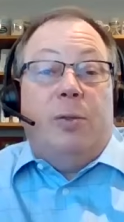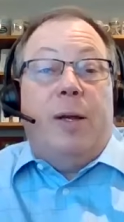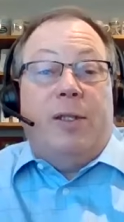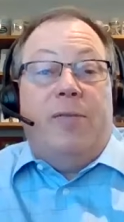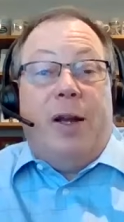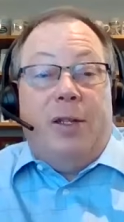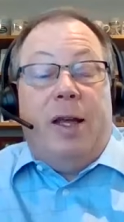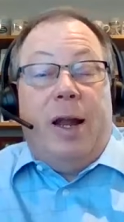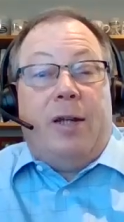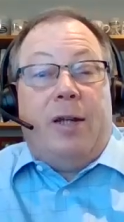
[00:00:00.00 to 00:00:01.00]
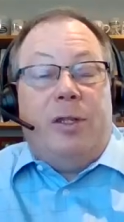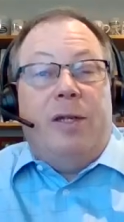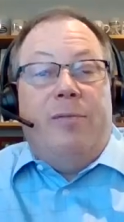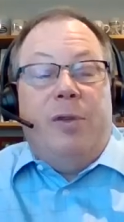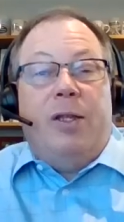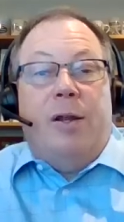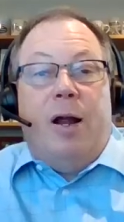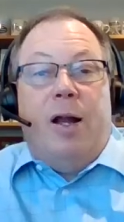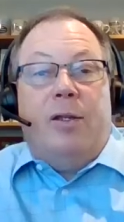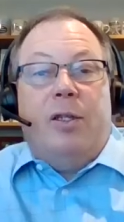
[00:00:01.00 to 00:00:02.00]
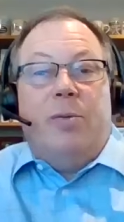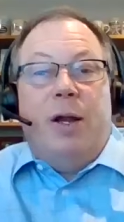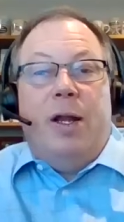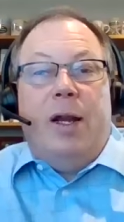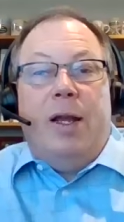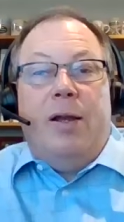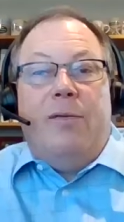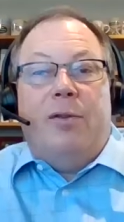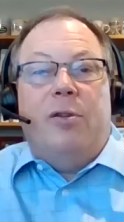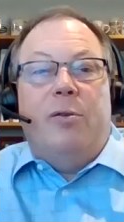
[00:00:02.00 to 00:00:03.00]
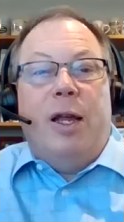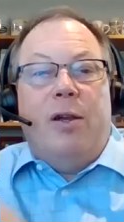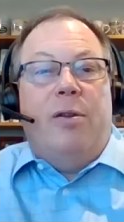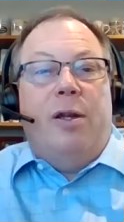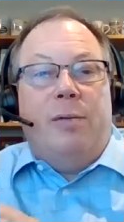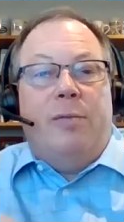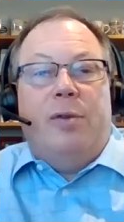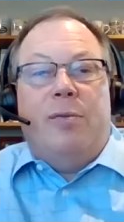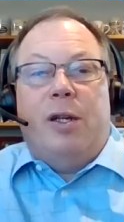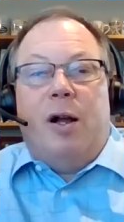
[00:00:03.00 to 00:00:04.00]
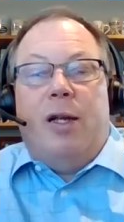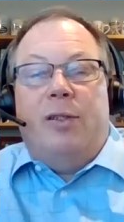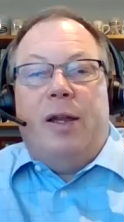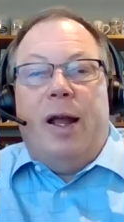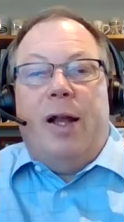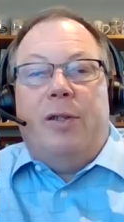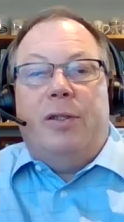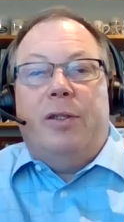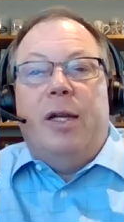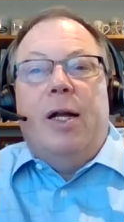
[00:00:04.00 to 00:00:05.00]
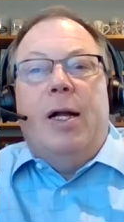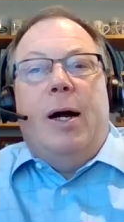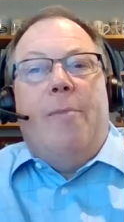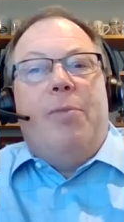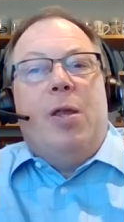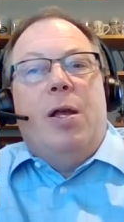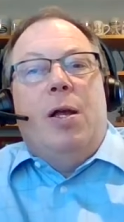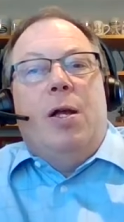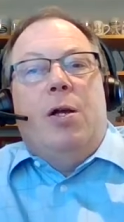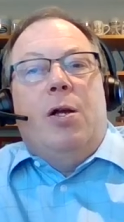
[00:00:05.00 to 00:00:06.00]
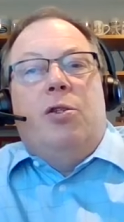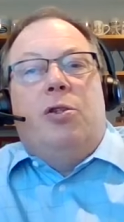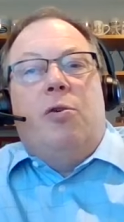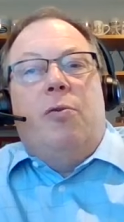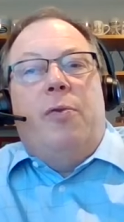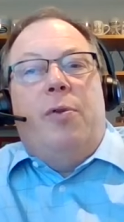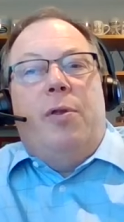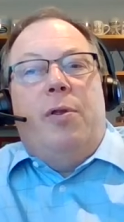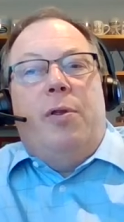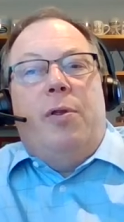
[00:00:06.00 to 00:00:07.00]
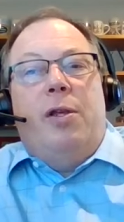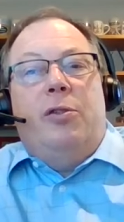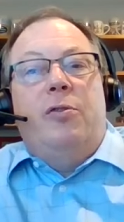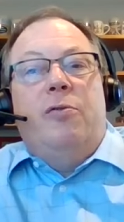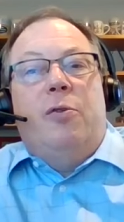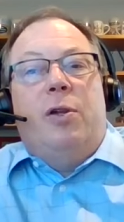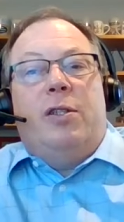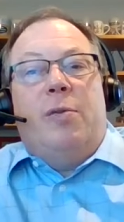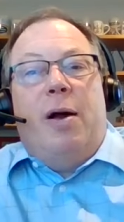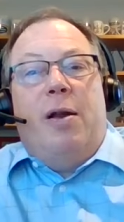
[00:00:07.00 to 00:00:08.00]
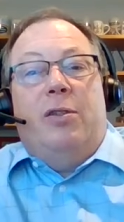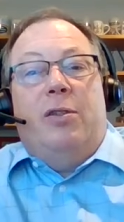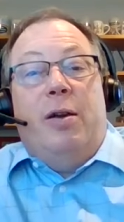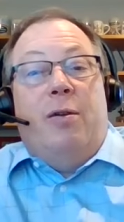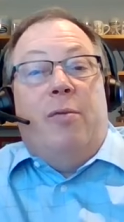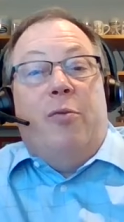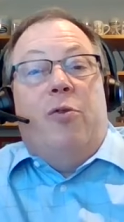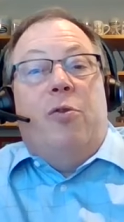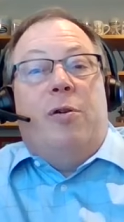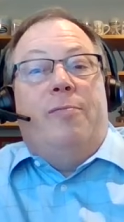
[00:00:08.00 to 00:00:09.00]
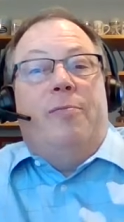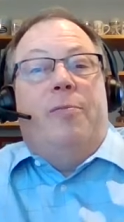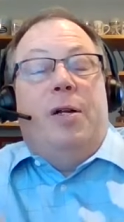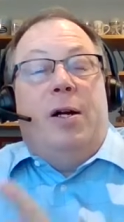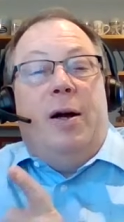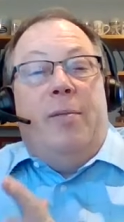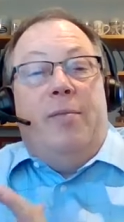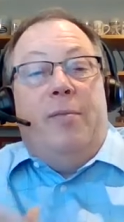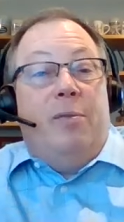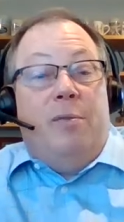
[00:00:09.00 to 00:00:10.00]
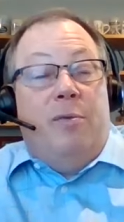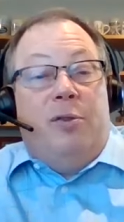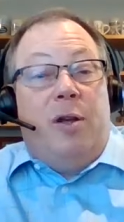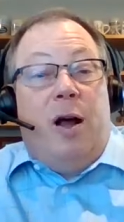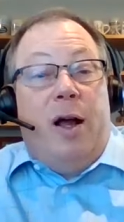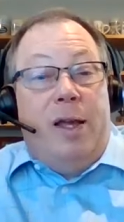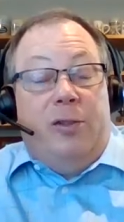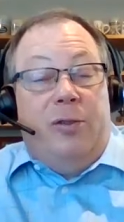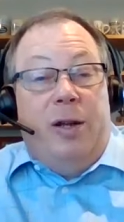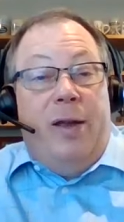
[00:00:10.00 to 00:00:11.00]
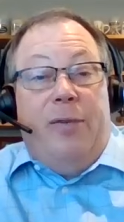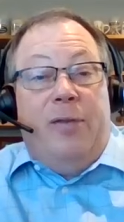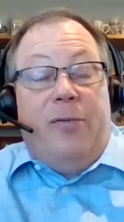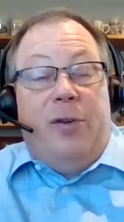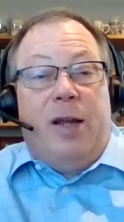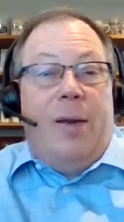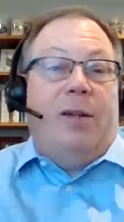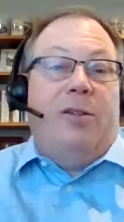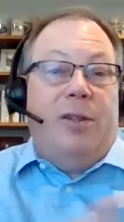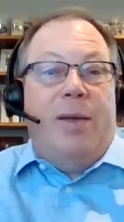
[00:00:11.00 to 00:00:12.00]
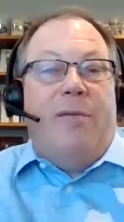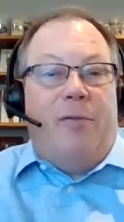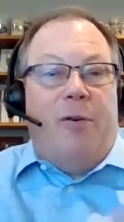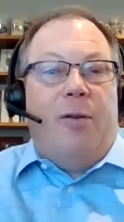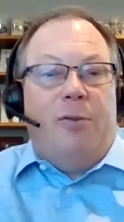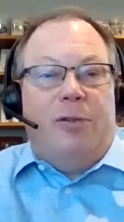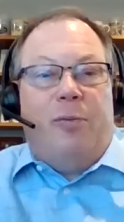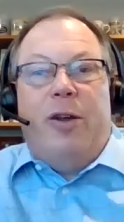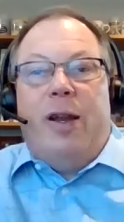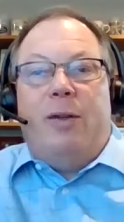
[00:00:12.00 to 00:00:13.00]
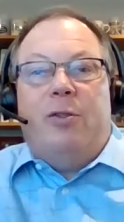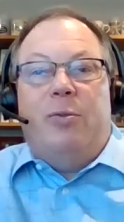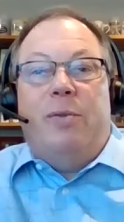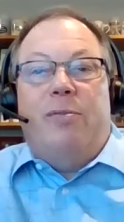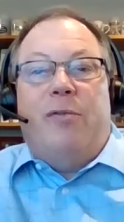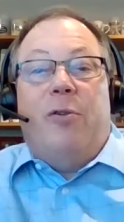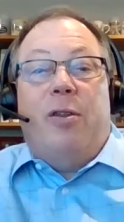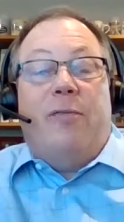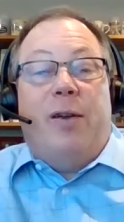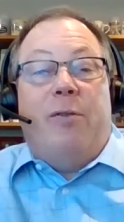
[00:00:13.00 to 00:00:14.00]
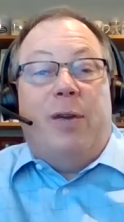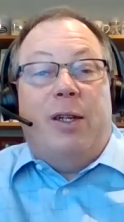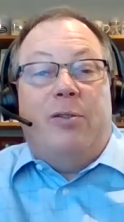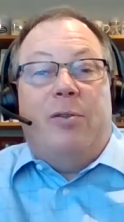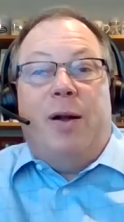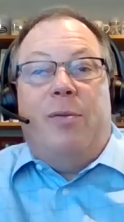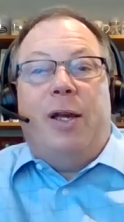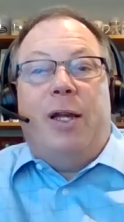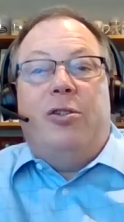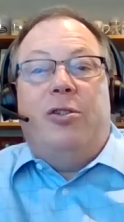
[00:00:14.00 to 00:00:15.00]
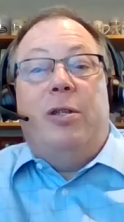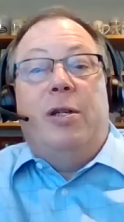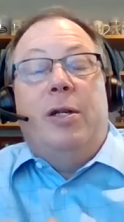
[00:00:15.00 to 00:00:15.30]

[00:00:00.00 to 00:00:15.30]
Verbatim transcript: specifies that actually that they're not mm-hmm. anticipating any at level two, and they do the some of the cost analysis. Um, so this new rule has come out as an interim rule. Um, saw it yesterday for the first time. Actually, the day before there was a pre-announcement before the Federal Register publication.